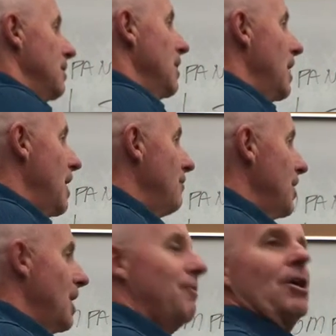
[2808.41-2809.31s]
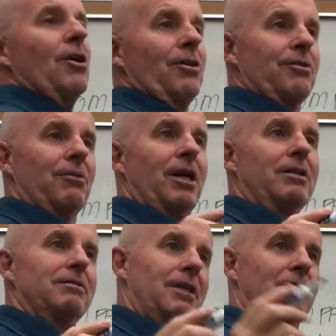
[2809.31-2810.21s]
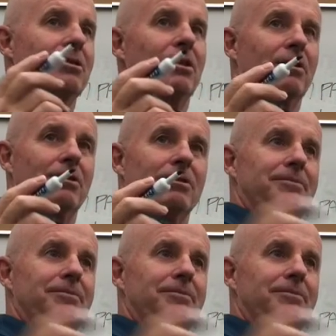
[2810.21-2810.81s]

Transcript: you have the Earth, right? That's the Earth,